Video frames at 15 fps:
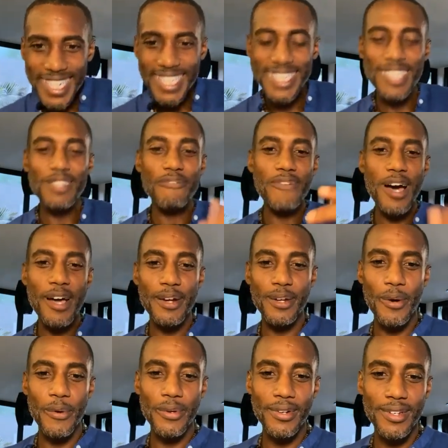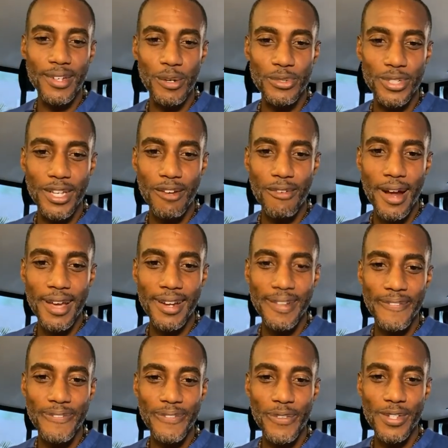Get the fire going. Coach, get right.
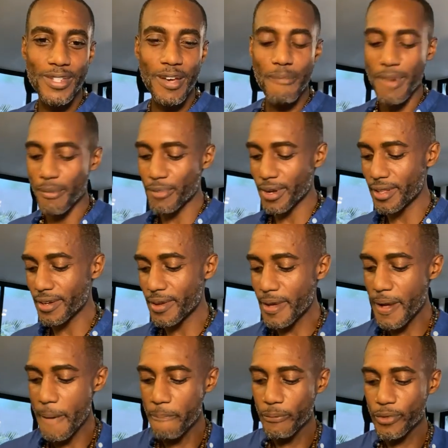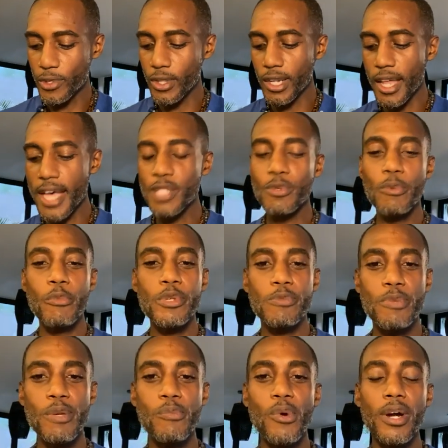What's up, my brother? So the last one was
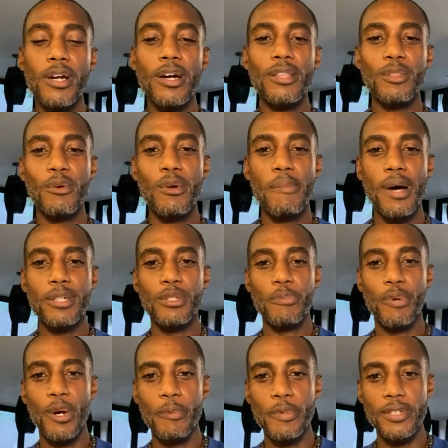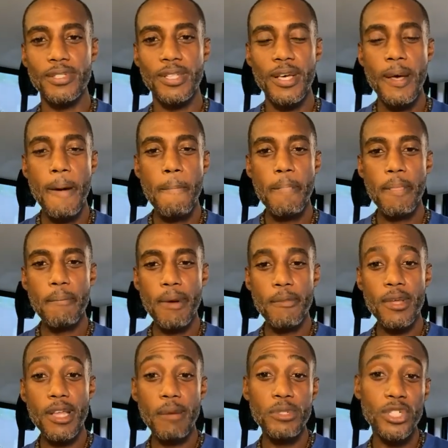be more cutthroat about your purpose. My
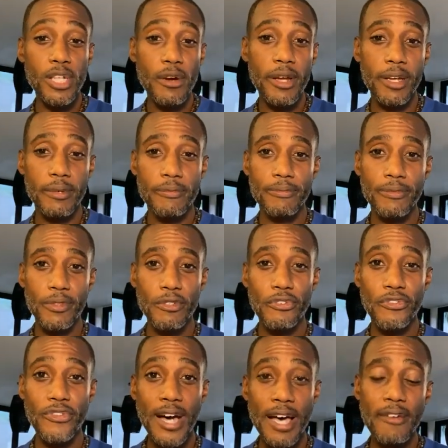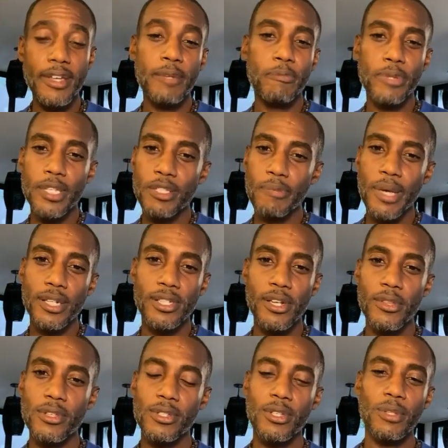brother, I'm sharing 5, and please, man, share
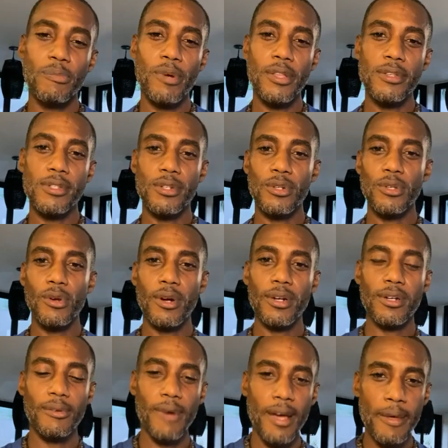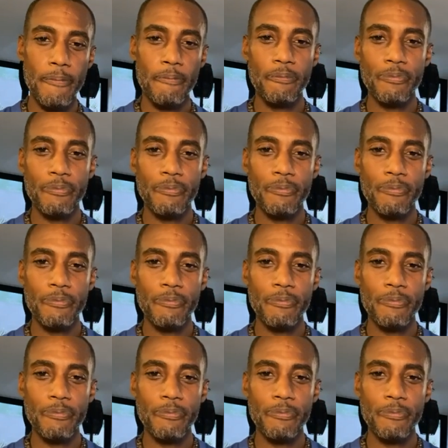this to the brothers in New York, right?